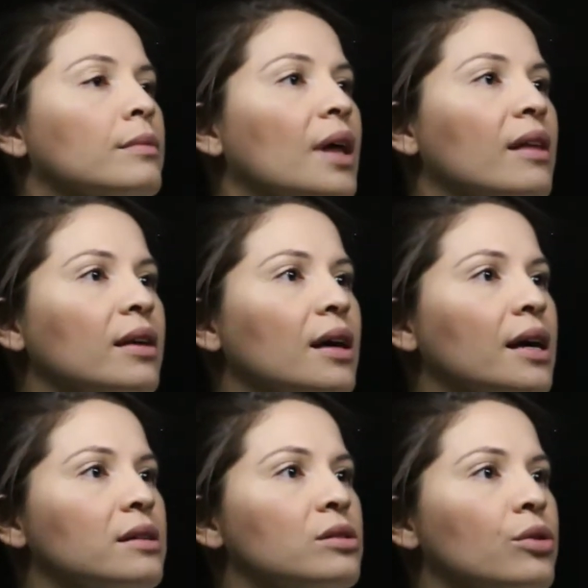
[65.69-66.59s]
and the
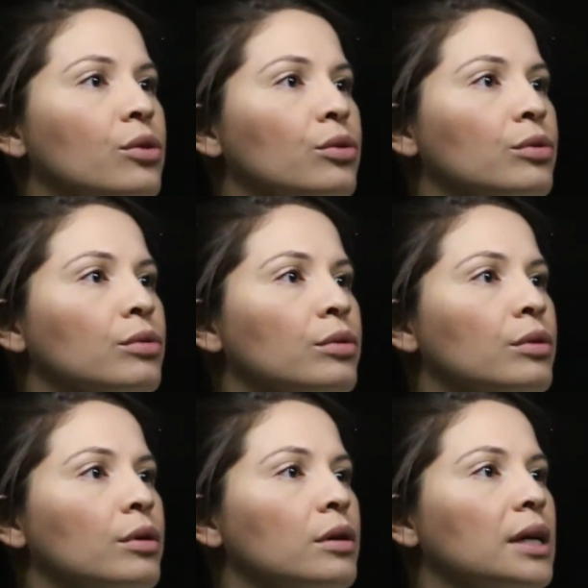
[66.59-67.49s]
external
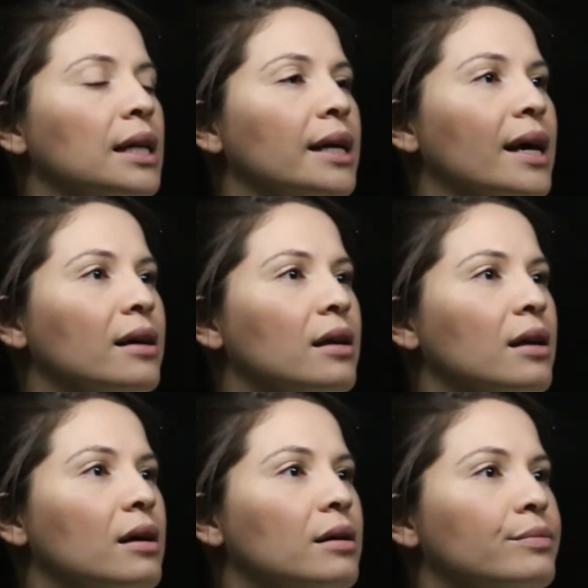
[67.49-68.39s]
iliac
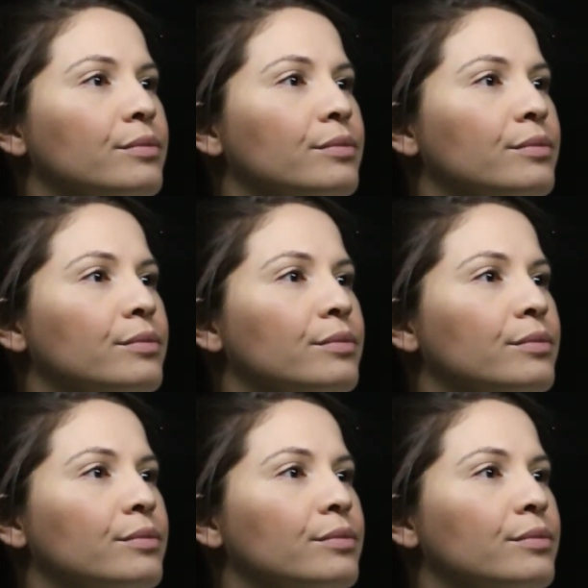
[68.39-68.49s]
here.